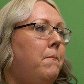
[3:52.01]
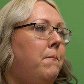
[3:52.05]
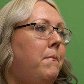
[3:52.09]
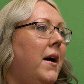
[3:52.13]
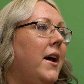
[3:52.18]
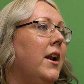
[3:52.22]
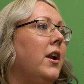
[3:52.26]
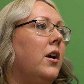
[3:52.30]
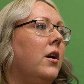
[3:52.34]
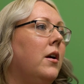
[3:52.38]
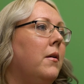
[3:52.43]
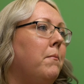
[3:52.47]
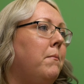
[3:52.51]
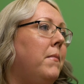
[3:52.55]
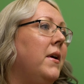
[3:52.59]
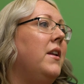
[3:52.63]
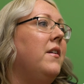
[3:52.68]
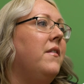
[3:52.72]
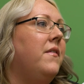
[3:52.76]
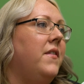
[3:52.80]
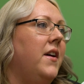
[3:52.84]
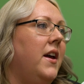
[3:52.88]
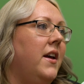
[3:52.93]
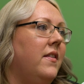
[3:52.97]
better
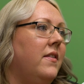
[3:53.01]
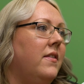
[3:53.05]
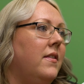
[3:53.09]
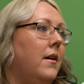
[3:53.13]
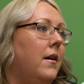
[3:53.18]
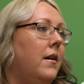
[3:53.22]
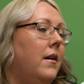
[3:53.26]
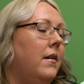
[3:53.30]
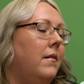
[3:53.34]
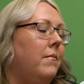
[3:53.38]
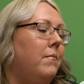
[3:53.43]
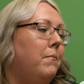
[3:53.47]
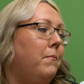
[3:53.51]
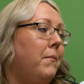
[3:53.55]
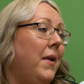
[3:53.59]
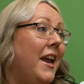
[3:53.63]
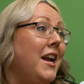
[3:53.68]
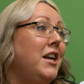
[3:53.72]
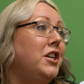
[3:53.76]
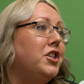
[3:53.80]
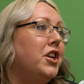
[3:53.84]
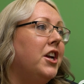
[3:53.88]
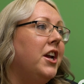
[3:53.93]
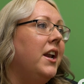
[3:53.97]
benefit the
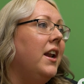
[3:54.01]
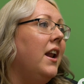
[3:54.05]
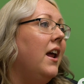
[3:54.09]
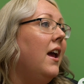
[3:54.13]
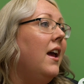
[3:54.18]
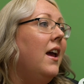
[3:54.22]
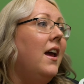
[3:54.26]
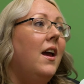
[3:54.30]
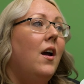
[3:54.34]
patient